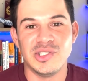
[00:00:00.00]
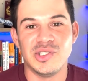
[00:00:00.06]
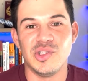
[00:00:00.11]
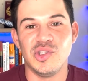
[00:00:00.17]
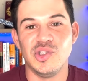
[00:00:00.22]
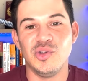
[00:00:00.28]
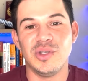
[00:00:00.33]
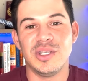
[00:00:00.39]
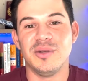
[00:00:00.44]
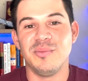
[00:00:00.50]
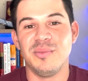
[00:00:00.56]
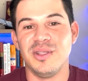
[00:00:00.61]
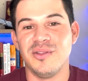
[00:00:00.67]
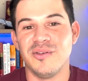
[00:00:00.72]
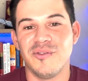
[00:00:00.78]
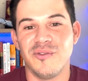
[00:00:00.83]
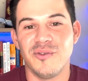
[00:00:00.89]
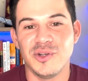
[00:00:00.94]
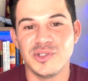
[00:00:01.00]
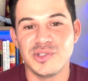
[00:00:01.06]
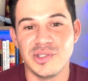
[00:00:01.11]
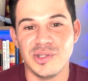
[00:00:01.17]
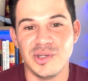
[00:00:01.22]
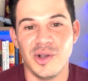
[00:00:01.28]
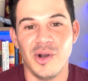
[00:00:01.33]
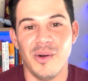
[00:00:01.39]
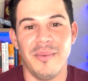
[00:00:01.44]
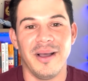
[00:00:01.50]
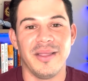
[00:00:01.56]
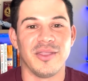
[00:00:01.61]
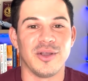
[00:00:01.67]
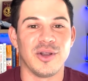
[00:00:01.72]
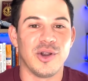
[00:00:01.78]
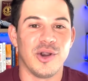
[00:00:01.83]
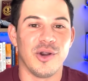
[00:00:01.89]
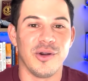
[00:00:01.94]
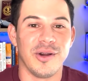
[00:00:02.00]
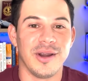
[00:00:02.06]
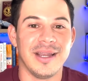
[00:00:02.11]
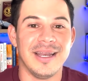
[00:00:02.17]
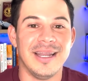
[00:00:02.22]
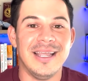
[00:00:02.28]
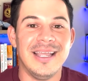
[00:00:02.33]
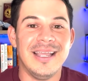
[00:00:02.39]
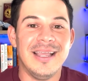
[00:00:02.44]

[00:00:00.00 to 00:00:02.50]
so you can be the first to know about the current